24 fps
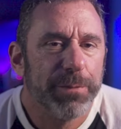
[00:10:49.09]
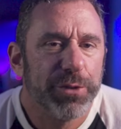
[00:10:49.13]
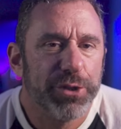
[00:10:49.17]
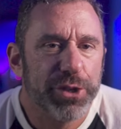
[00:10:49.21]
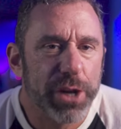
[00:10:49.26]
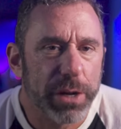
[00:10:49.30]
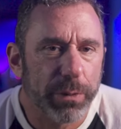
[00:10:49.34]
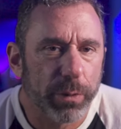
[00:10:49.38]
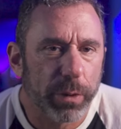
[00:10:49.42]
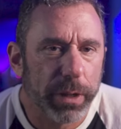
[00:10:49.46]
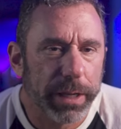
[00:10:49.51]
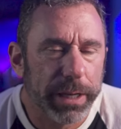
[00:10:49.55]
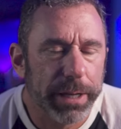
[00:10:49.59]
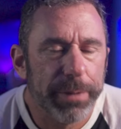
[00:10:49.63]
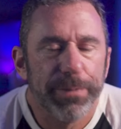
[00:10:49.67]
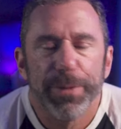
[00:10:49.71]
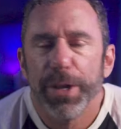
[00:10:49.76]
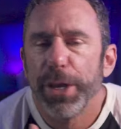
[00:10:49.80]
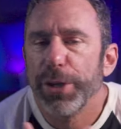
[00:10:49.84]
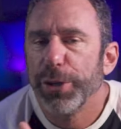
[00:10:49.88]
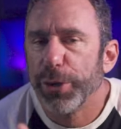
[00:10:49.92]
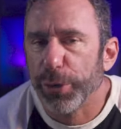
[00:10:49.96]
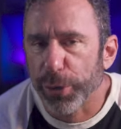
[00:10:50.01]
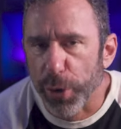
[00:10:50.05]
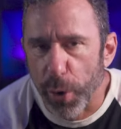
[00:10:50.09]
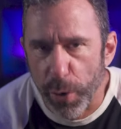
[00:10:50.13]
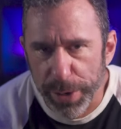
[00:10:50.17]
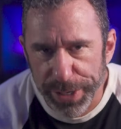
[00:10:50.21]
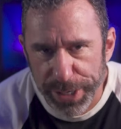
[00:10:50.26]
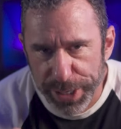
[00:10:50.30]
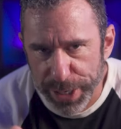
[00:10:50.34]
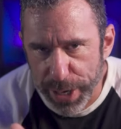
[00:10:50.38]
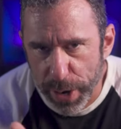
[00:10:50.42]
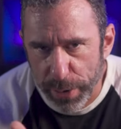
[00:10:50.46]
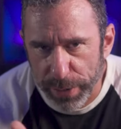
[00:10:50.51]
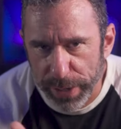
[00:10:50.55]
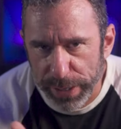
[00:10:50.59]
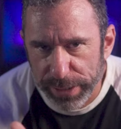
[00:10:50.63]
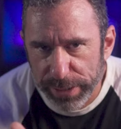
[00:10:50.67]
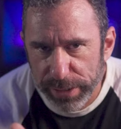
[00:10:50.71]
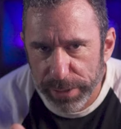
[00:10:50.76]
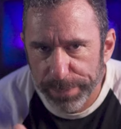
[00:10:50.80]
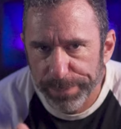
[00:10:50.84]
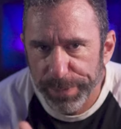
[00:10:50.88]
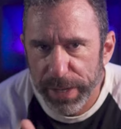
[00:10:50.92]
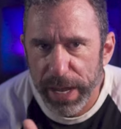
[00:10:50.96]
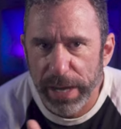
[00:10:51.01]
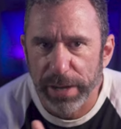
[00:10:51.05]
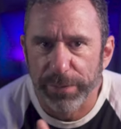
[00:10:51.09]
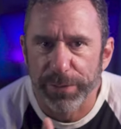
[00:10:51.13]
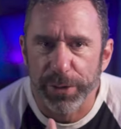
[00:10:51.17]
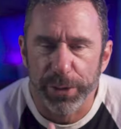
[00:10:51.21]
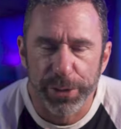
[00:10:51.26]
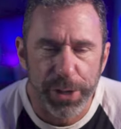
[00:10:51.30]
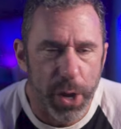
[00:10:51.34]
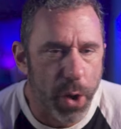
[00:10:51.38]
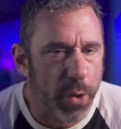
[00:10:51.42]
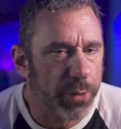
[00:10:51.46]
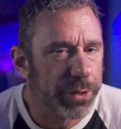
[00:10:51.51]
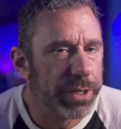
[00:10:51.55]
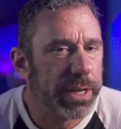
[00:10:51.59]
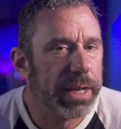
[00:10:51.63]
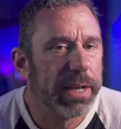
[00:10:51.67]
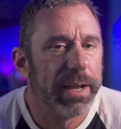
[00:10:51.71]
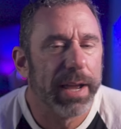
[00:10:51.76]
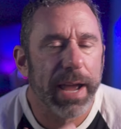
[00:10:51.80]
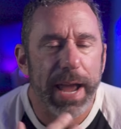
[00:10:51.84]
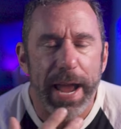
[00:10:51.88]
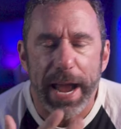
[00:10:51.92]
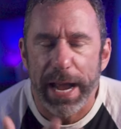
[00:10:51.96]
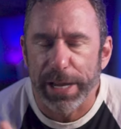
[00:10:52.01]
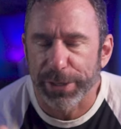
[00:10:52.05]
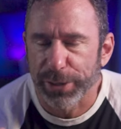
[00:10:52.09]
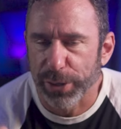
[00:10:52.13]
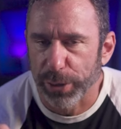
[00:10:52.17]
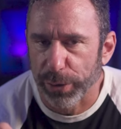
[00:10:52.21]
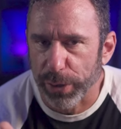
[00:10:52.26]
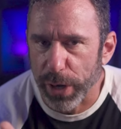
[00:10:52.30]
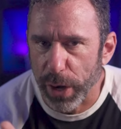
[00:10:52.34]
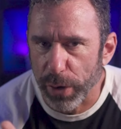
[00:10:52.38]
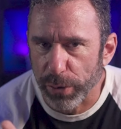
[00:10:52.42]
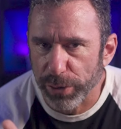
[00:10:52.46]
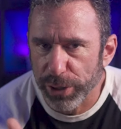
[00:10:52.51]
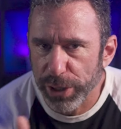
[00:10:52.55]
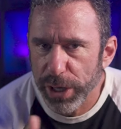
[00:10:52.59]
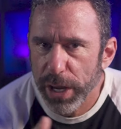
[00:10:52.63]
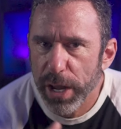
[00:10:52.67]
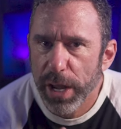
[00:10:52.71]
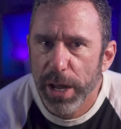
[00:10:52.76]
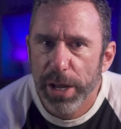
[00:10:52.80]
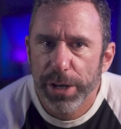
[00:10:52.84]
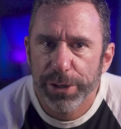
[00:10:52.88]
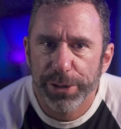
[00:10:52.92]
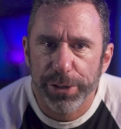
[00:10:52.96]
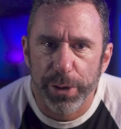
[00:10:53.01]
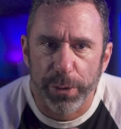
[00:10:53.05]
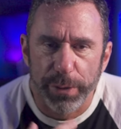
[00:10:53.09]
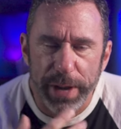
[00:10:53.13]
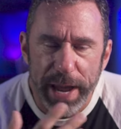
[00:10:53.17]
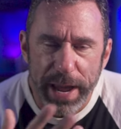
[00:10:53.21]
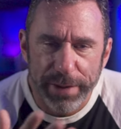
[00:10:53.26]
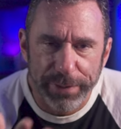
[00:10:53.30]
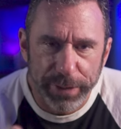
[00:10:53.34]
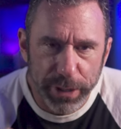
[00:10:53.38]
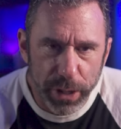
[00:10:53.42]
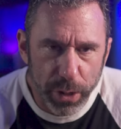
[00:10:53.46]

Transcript: Generally, you're going to know this. And if you don't, ask your coach. Don't have a